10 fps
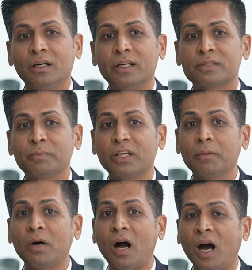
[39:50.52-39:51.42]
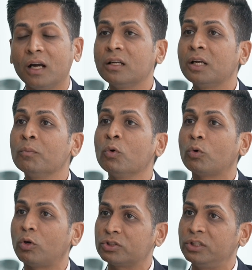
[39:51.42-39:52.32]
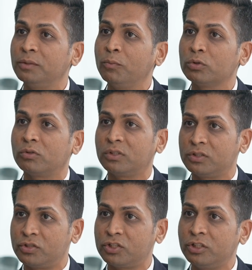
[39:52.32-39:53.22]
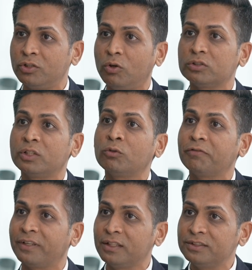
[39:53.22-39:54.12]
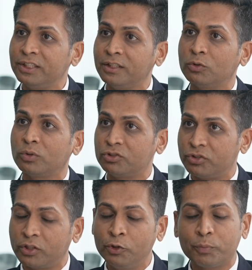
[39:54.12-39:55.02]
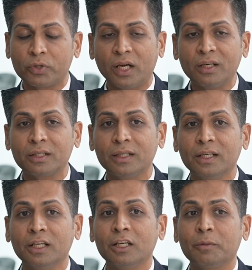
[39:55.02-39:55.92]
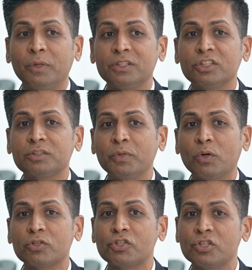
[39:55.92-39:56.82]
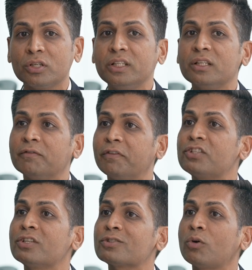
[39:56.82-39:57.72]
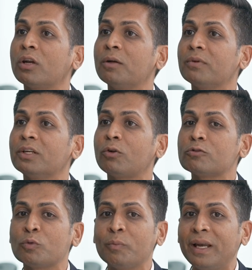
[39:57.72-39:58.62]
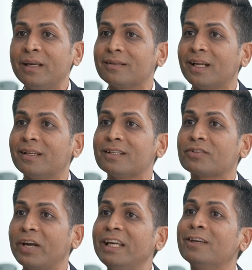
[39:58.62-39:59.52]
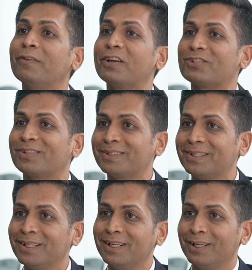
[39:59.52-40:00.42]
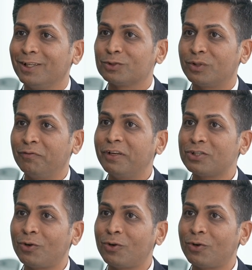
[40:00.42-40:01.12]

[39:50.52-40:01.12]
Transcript: It's become harder and more costlier both on construction cost and on financing to construct new product. But just because surely the inflation has gone up, it also meant that there's rent inflation. So inflation